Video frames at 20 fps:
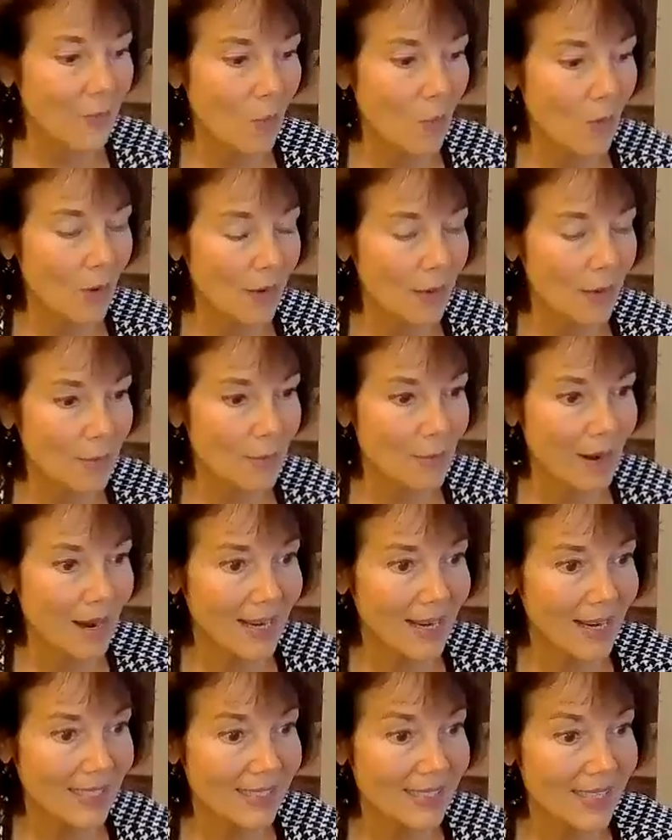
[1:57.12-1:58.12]
For
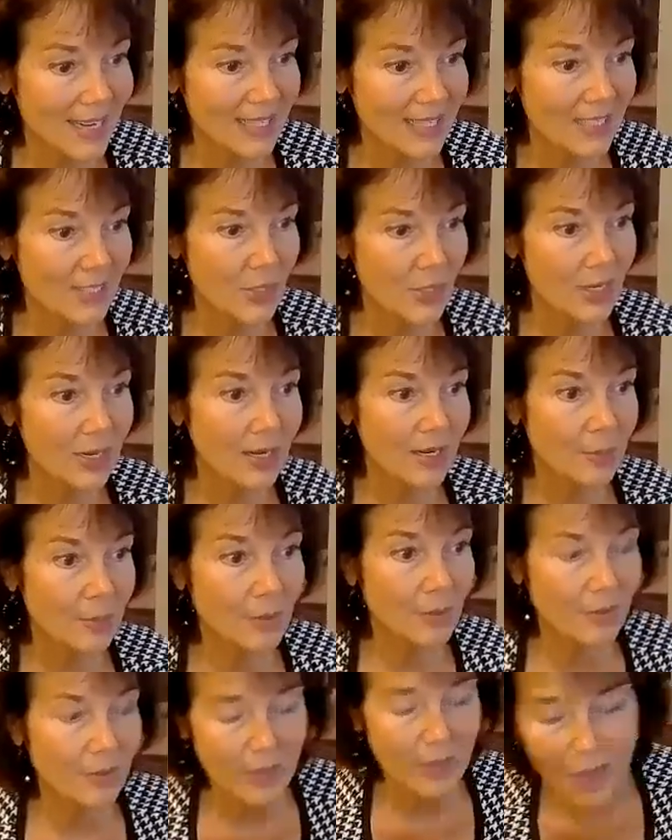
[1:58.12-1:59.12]
my day
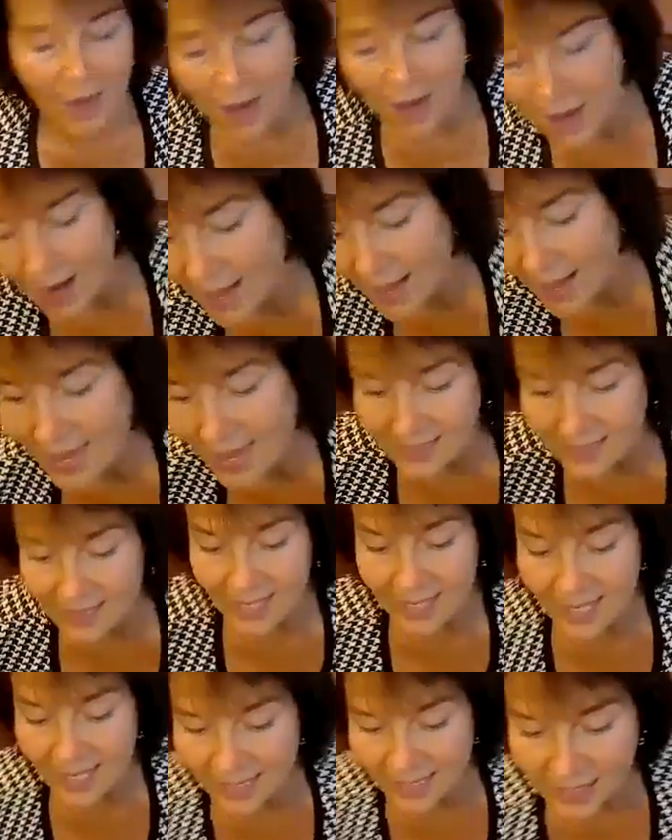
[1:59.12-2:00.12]
job
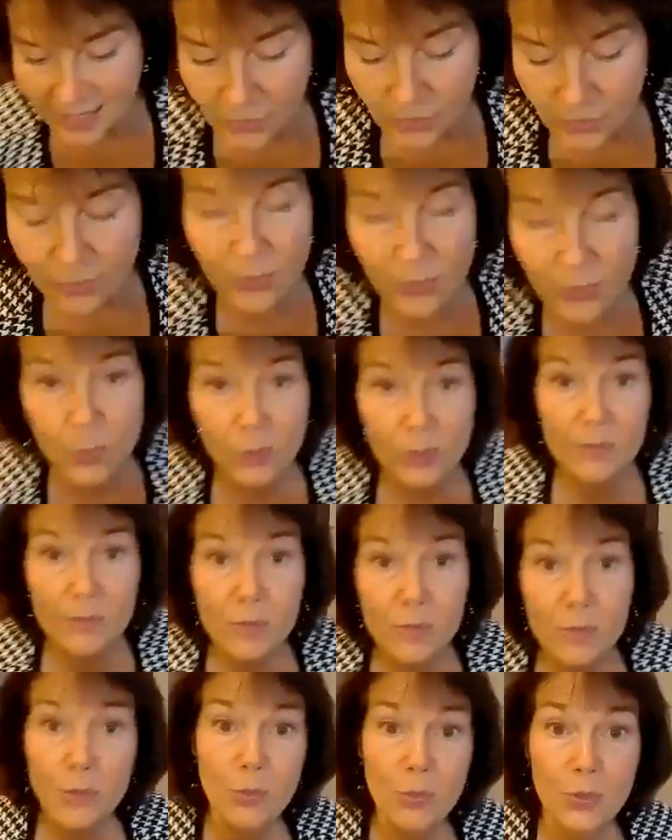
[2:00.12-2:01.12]
as an interviewer
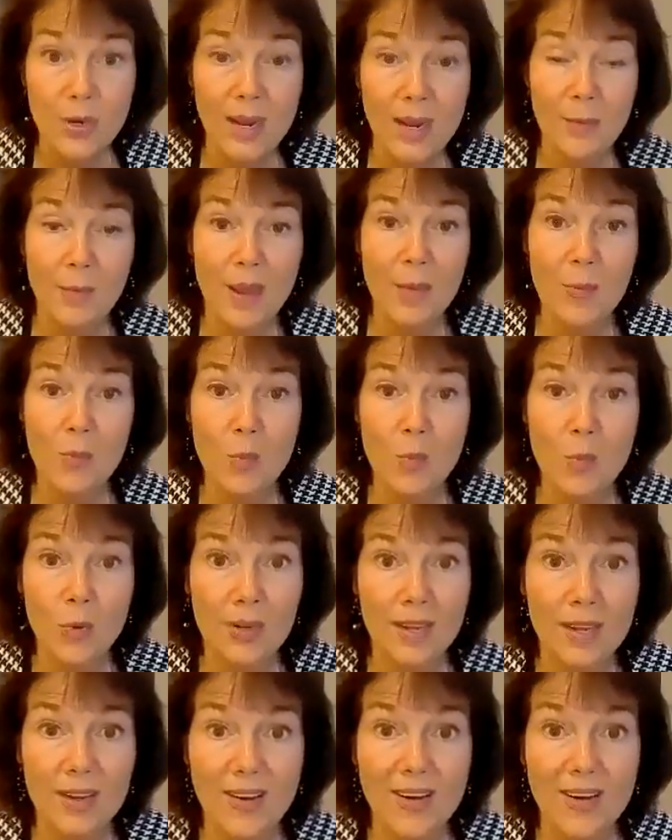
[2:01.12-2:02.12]
of true crime, I'm
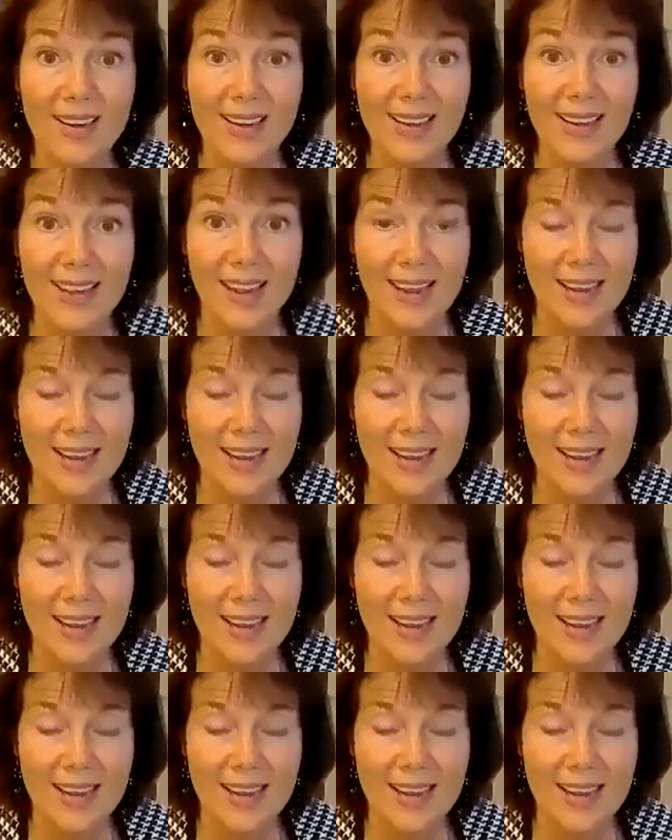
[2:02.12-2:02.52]
working on a